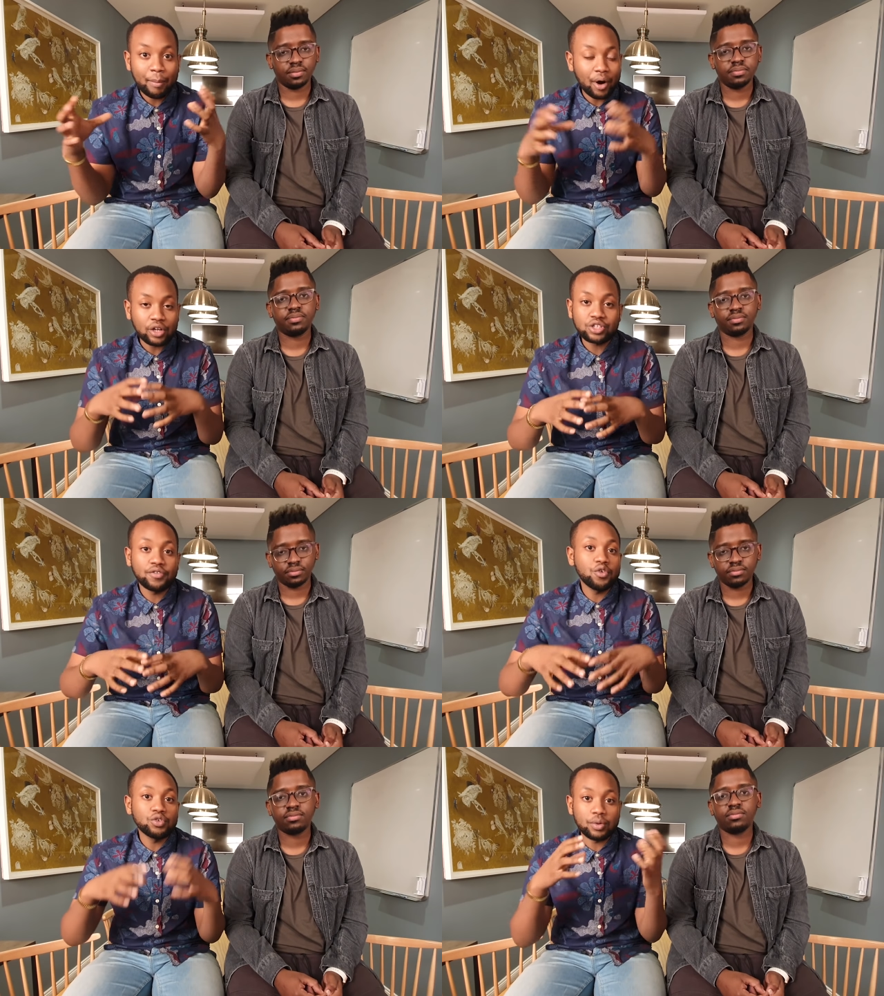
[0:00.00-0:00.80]
Speaker 1: part
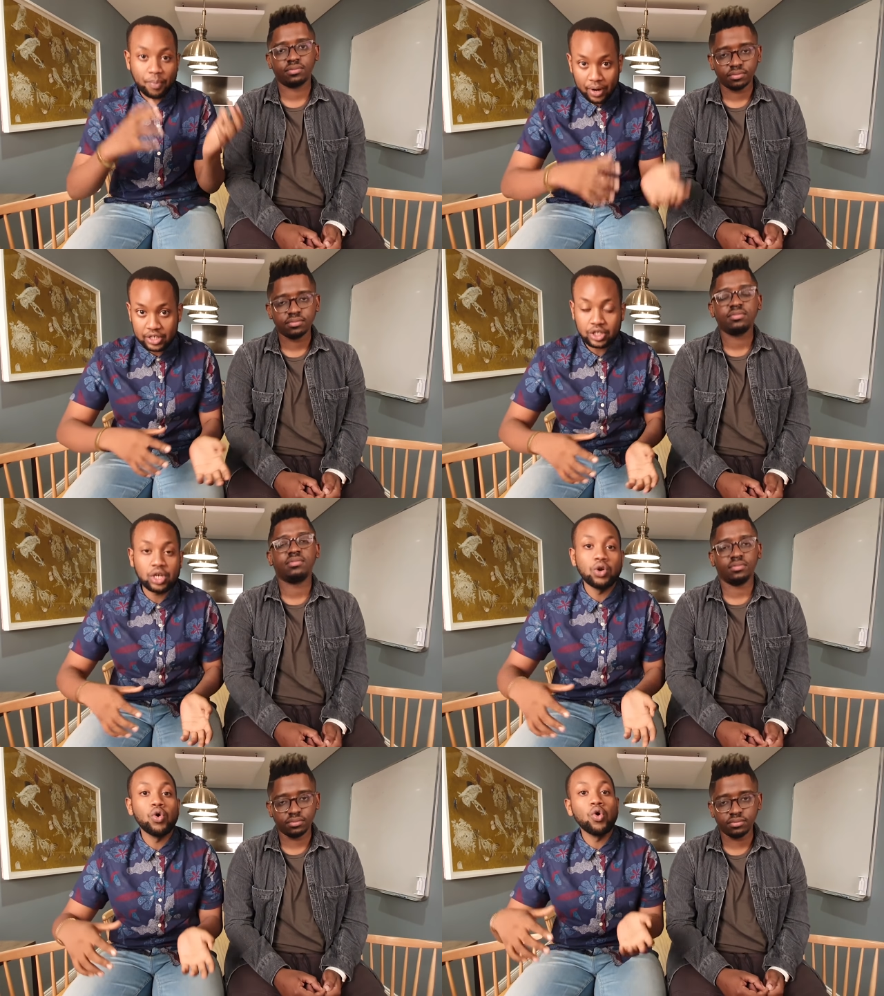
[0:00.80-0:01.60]
of your
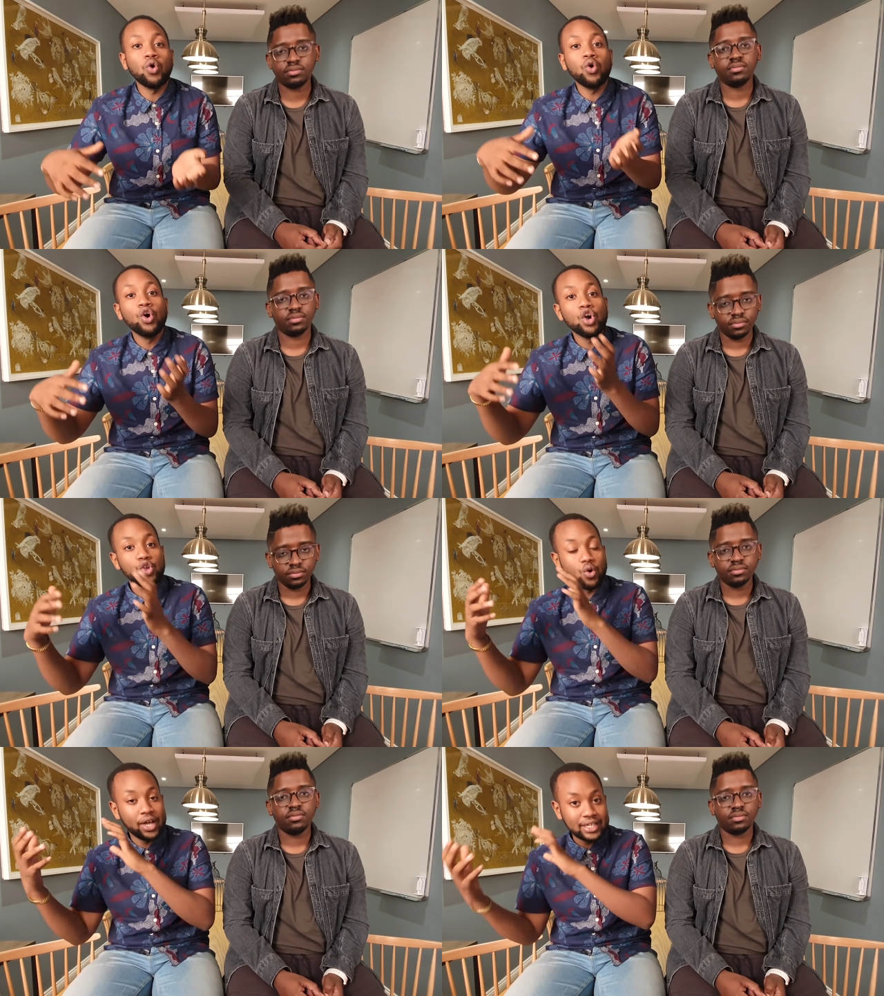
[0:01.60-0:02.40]
depression or yeah.
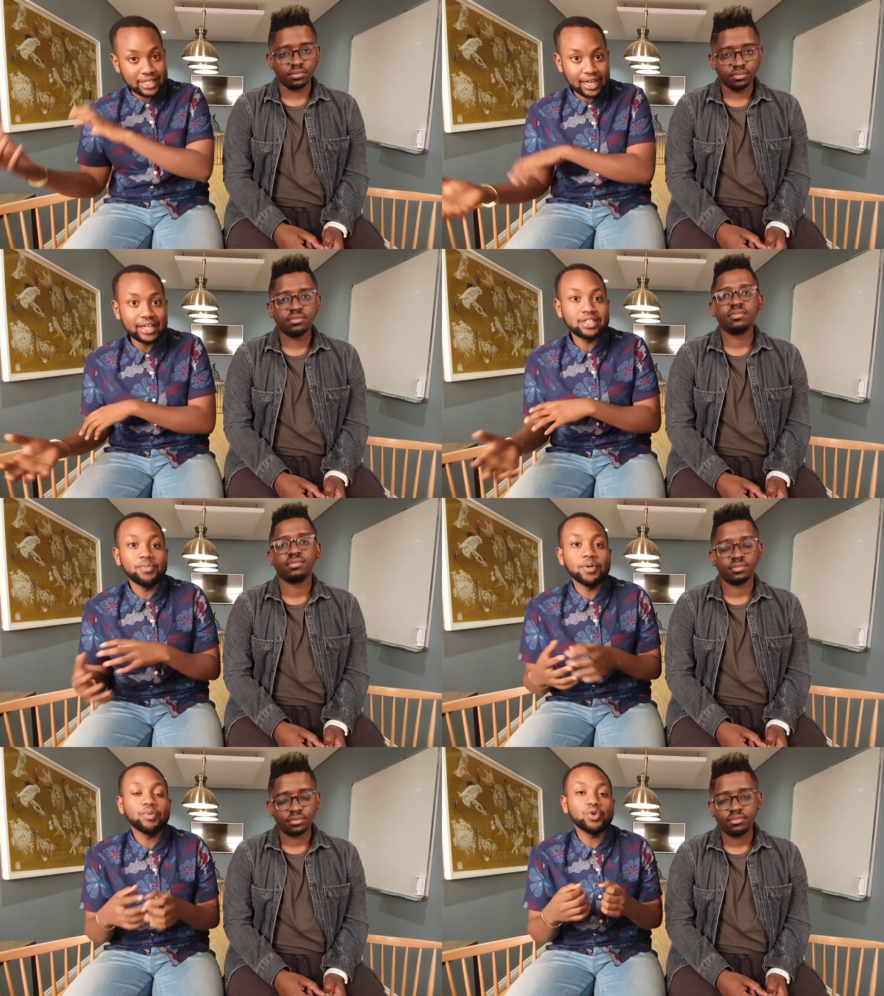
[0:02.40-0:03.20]
your
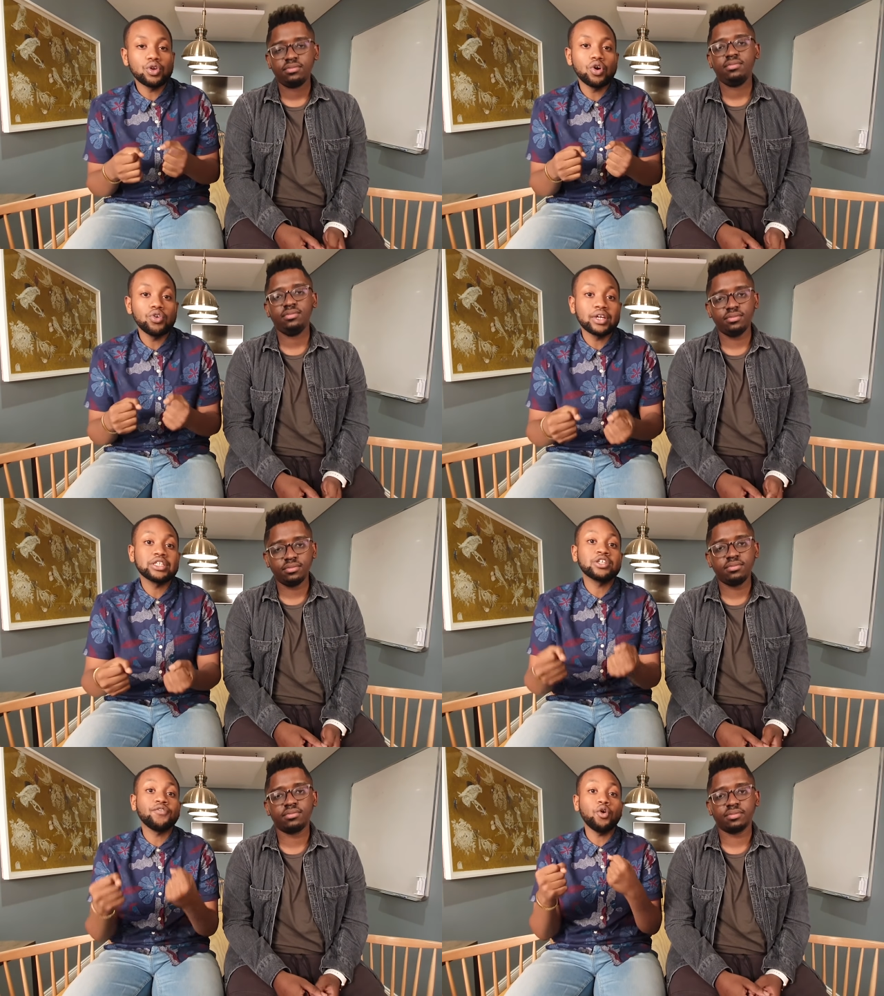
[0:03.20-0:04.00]
anxiety. People you know you
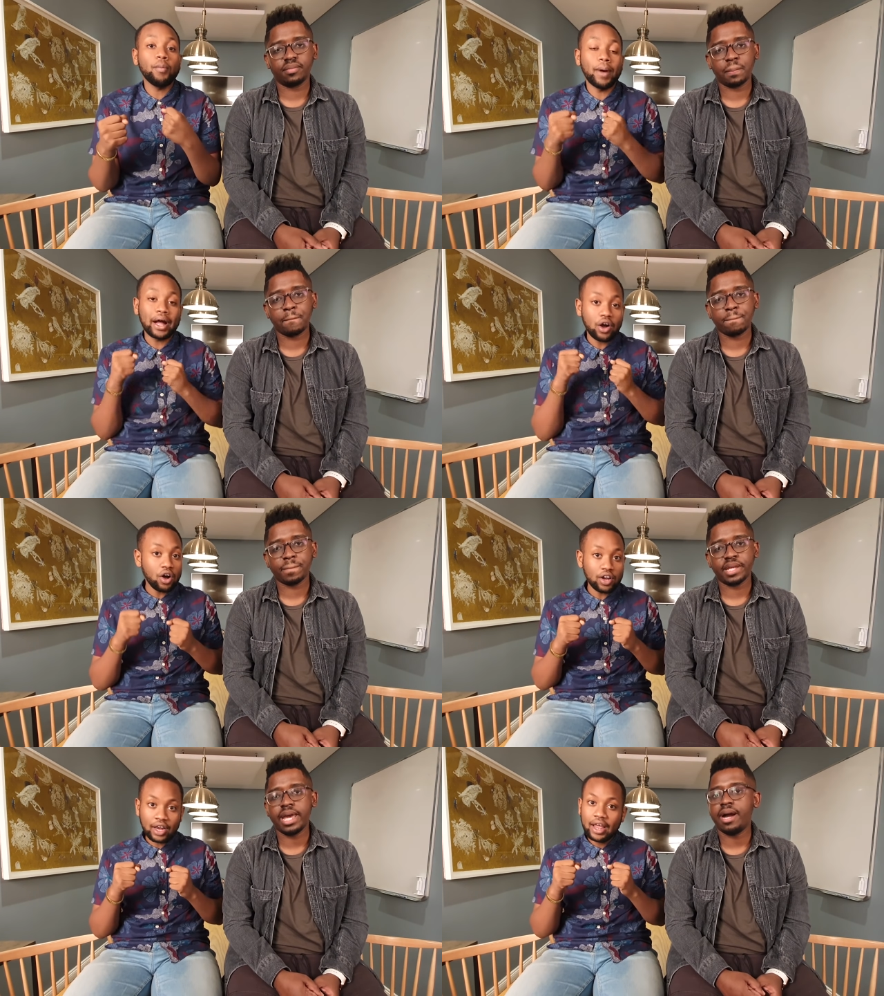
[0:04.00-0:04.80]
can just fall back
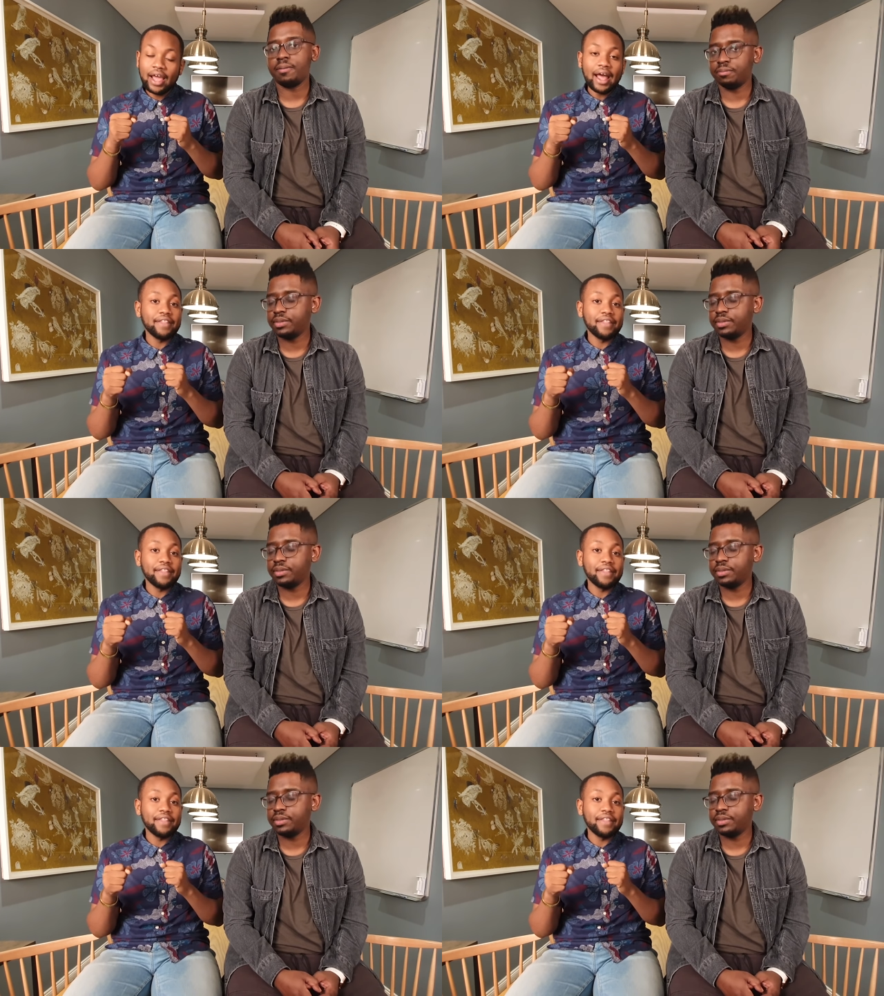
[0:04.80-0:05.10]
on yeah.